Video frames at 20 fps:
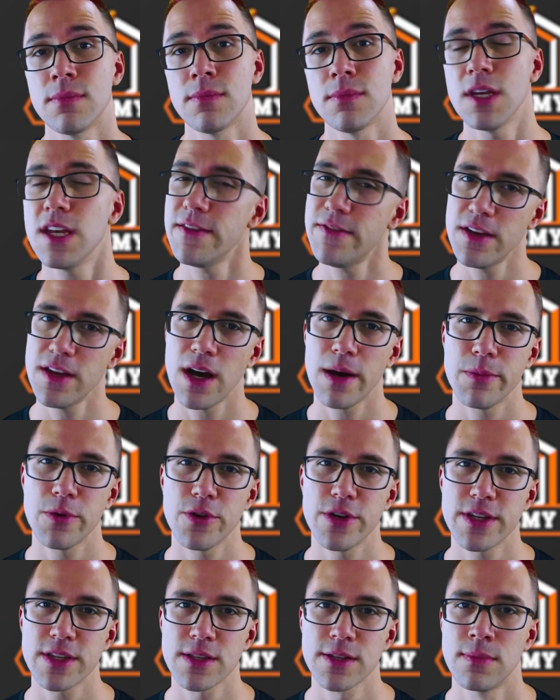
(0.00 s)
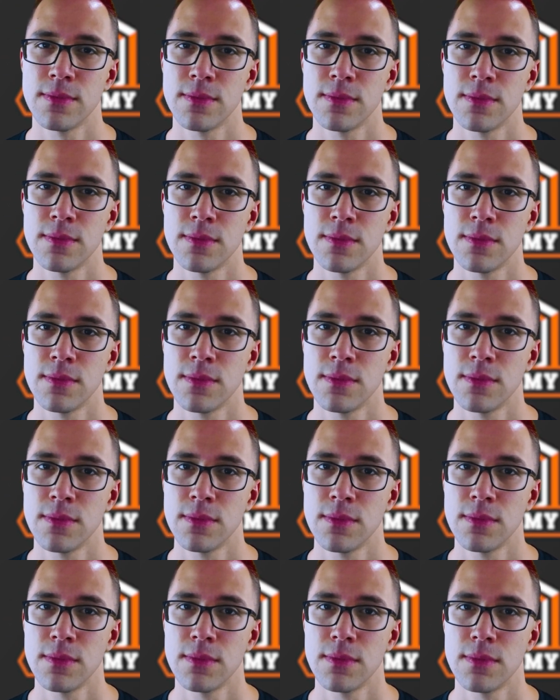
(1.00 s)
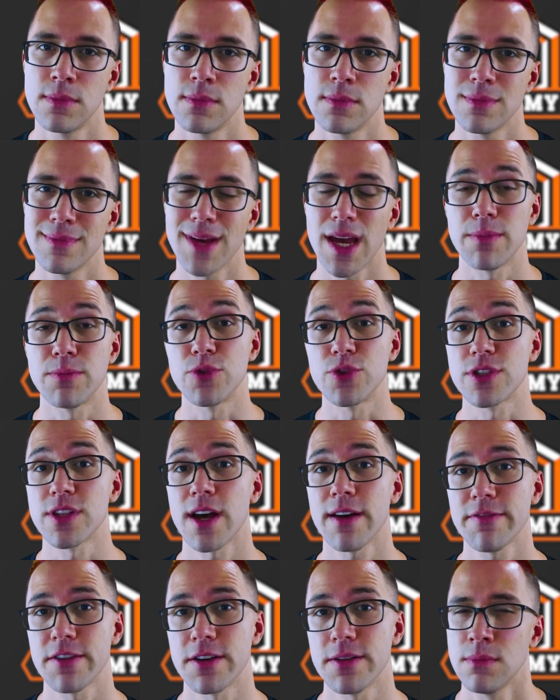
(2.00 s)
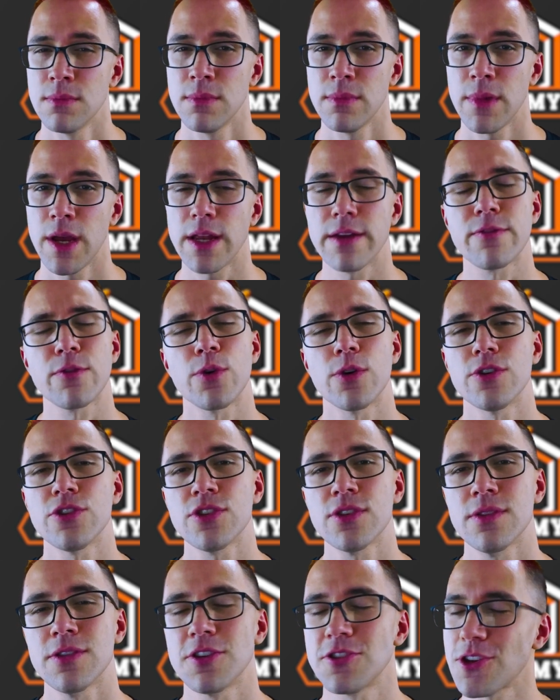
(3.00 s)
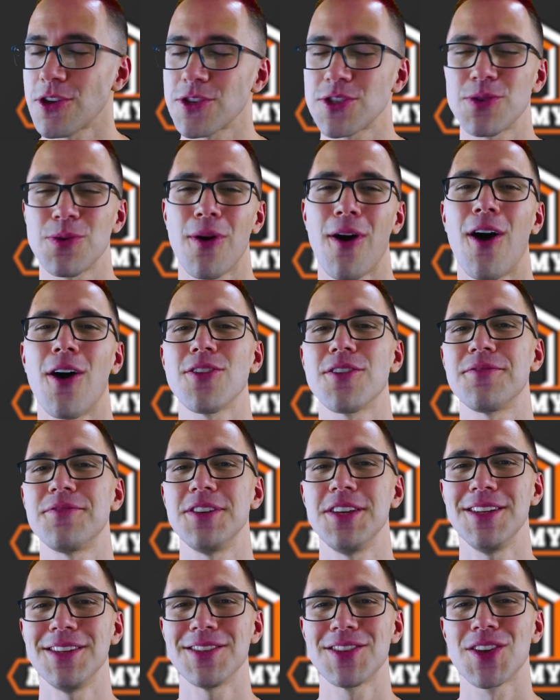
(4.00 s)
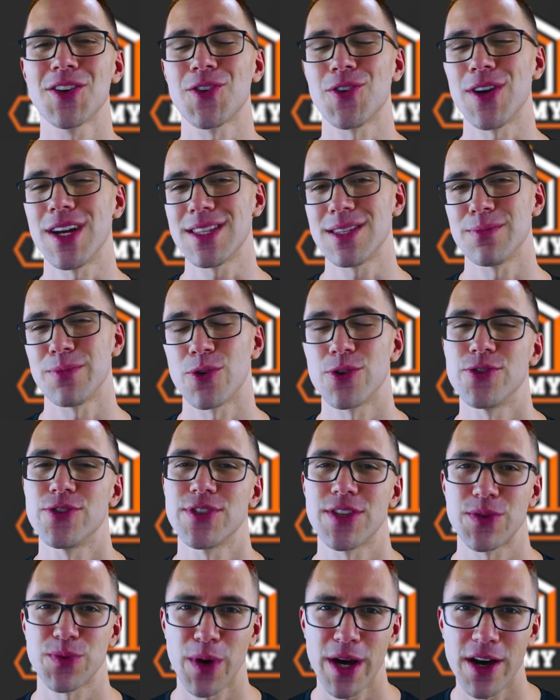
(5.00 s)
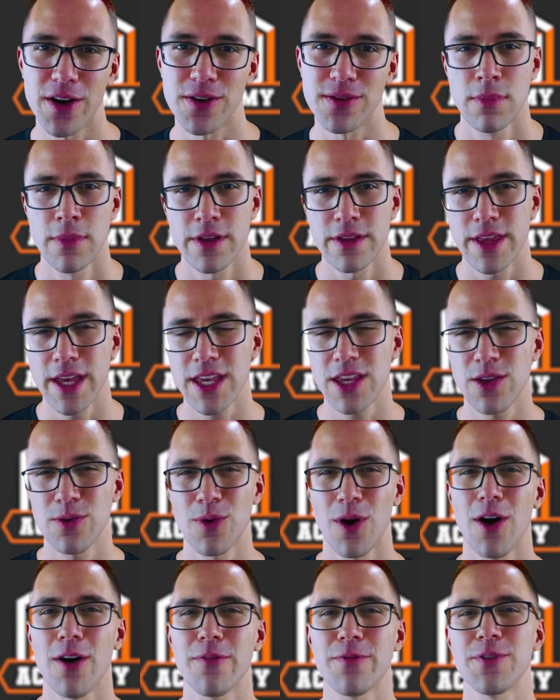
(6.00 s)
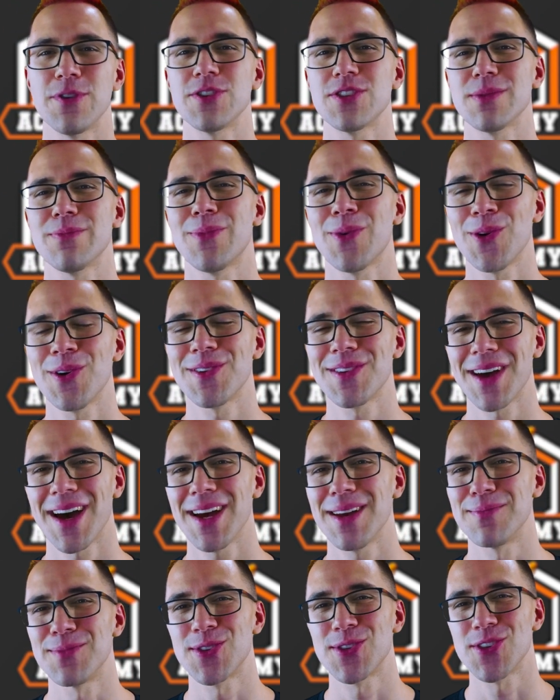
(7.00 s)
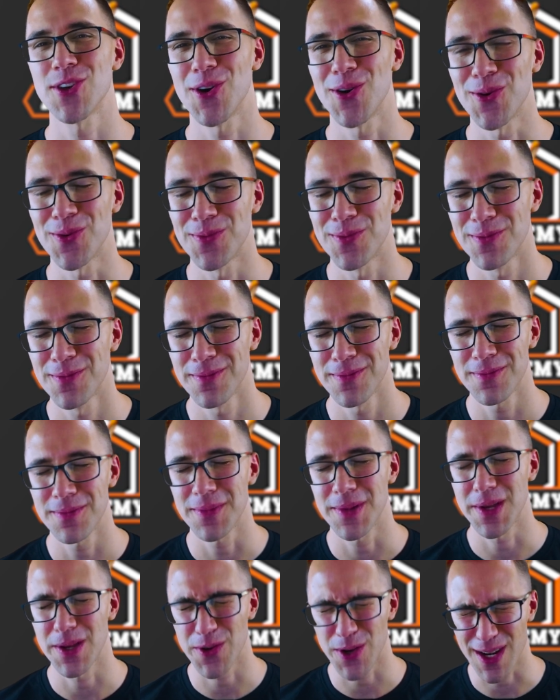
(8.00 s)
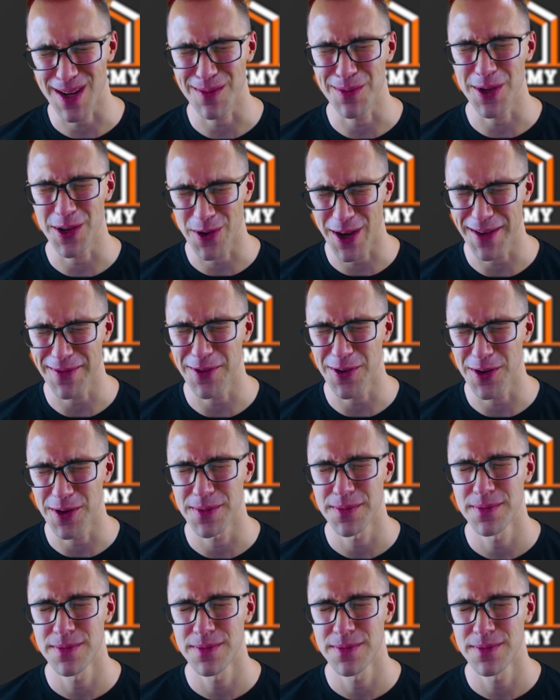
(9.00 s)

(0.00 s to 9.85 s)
Ifyobolis, Perry, and Mustafa. And of course, there's also all of these great supporters as well. Thank you all for your support. I am so incredibly grateful.